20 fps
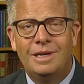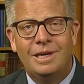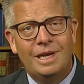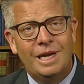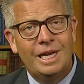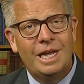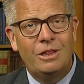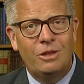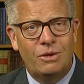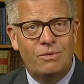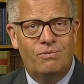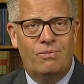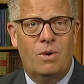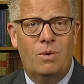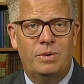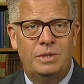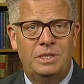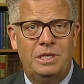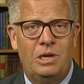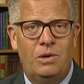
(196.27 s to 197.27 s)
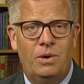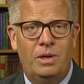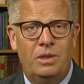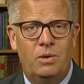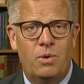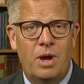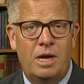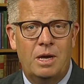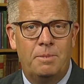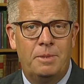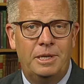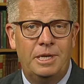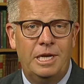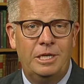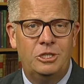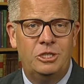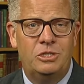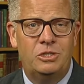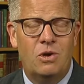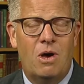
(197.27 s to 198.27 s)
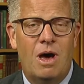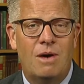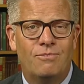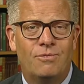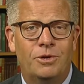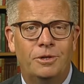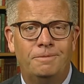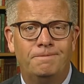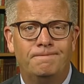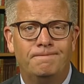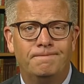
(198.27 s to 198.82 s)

and I look forward to hearing the recommendations offered.